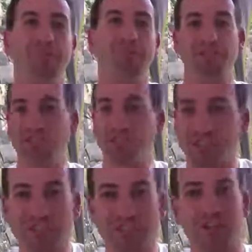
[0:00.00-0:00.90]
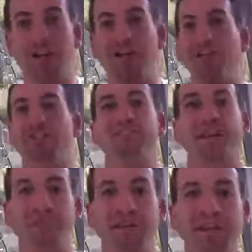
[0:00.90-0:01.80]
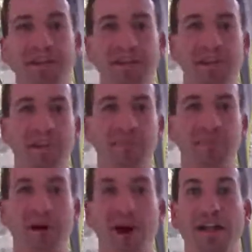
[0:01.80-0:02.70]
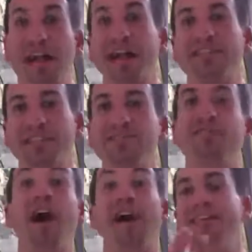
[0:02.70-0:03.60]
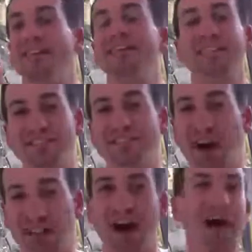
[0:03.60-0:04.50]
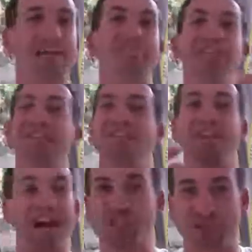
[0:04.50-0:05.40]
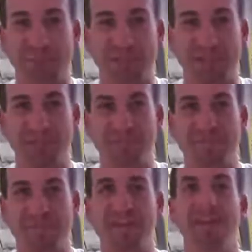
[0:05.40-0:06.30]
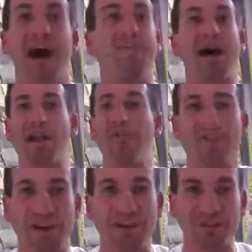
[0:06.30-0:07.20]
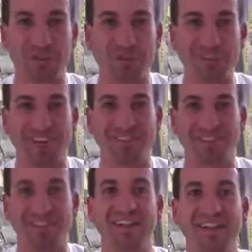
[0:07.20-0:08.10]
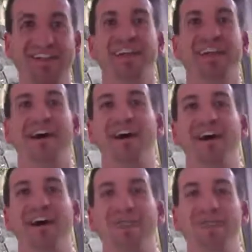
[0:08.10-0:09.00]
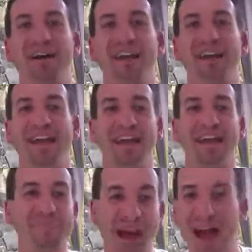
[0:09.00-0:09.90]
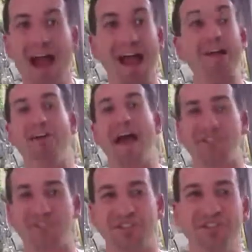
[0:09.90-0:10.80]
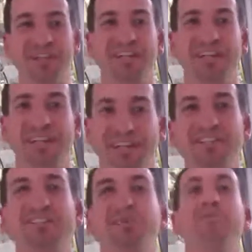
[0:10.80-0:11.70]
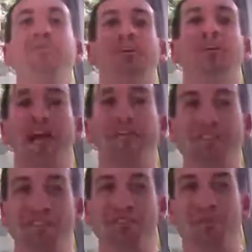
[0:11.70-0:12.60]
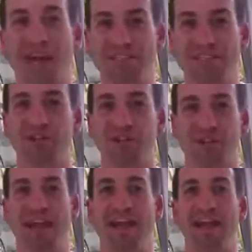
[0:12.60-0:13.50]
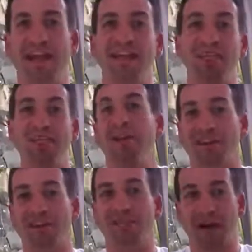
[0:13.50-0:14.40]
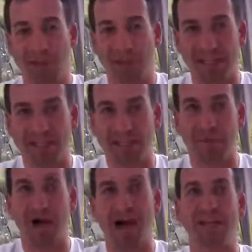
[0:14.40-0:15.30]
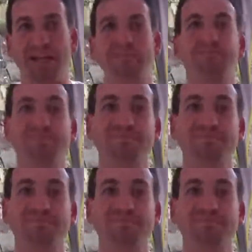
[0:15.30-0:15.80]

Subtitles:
the picture looks good. It looks like we are broadcasting fine. And this is done live. This is not scripted. I'm not a professional presenter, and I'm not a hired actor. This is my real life. This is what I do, and I'm here in my place in Hawaii.